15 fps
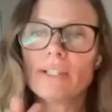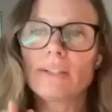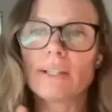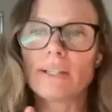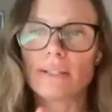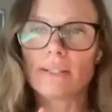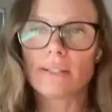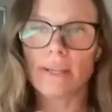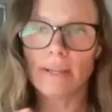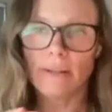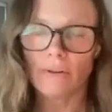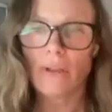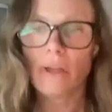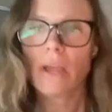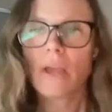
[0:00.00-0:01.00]
resistance
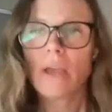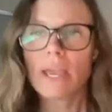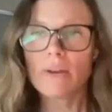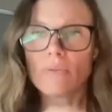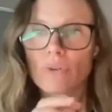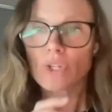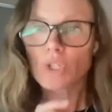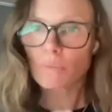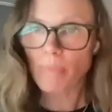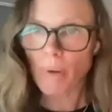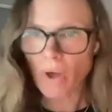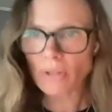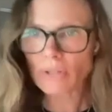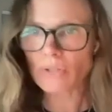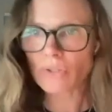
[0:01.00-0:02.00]
in
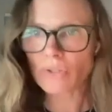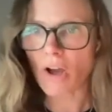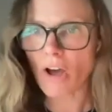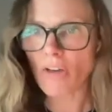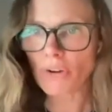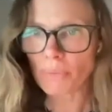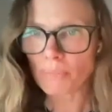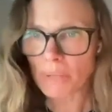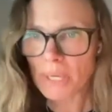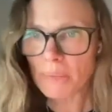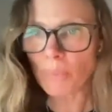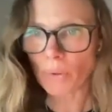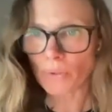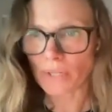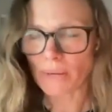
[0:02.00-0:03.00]
response to other
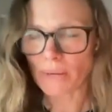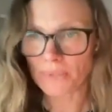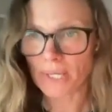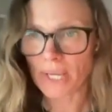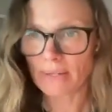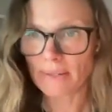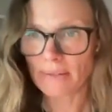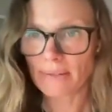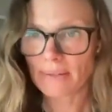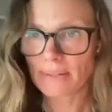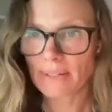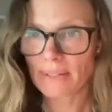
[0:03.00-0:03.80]
people's upset,